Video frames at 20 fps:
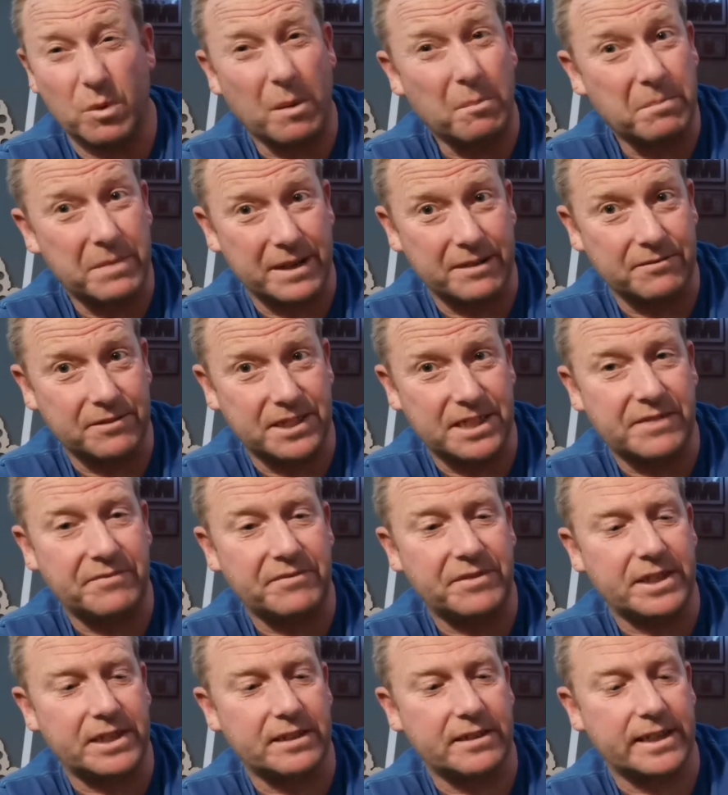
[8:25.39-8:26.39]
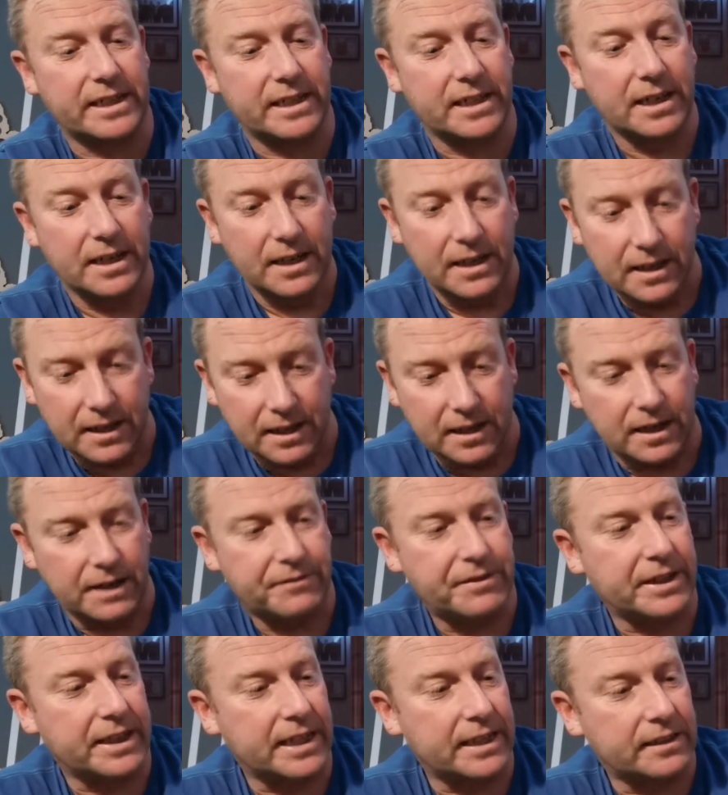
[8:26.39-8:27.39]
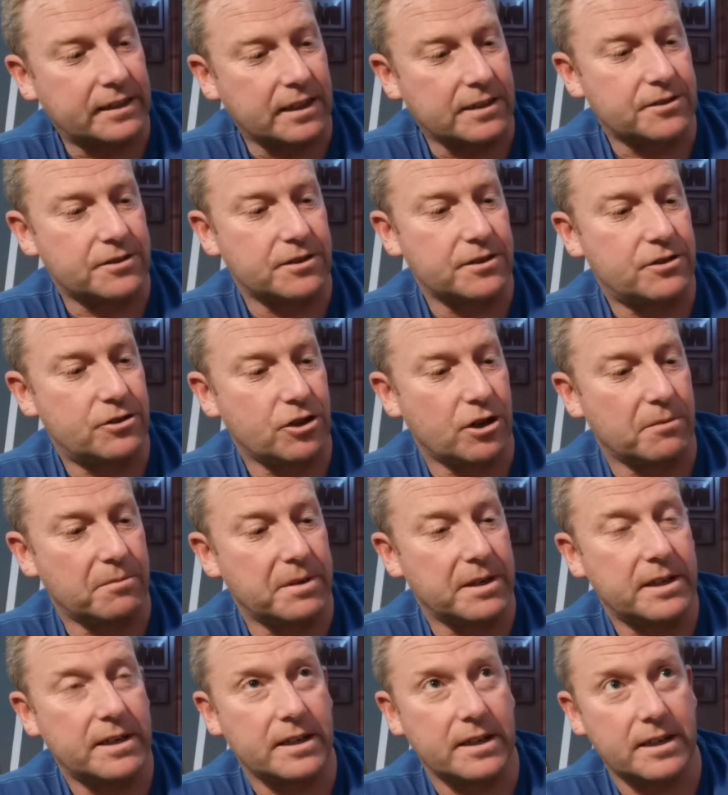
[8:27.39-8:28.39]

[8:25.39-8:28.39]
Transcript: £1.79. I think that does the job.